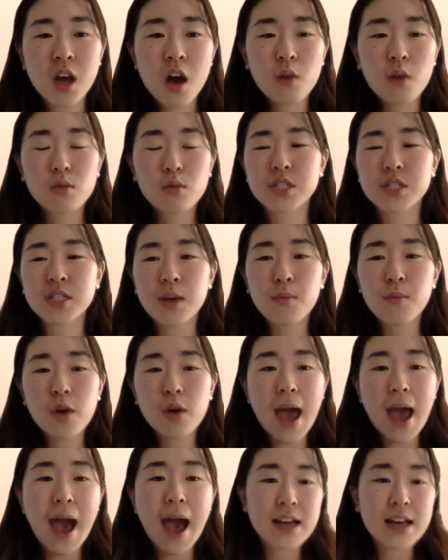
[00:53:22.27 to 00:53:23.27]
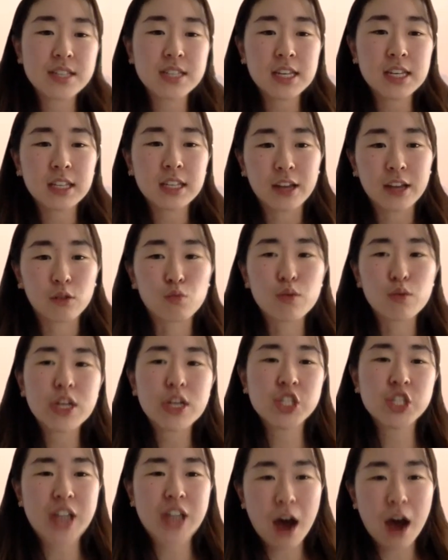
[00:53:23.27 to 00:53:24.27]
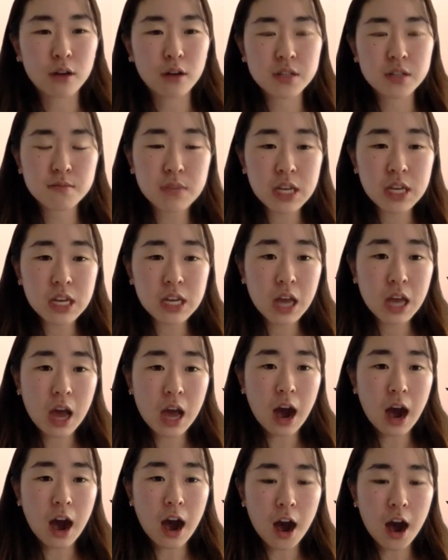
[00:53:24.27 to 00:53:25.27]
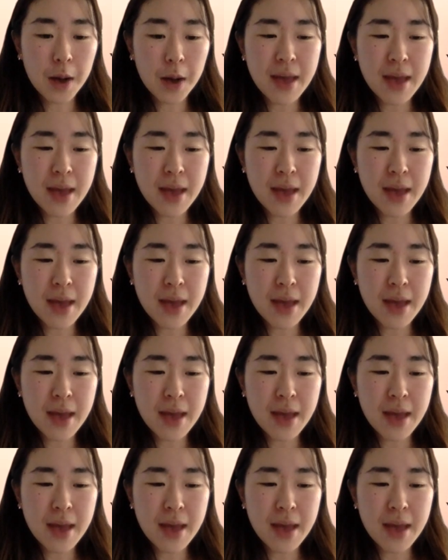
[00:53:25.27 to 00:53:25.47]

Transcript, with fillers: where someone hasn't like reached out to me um,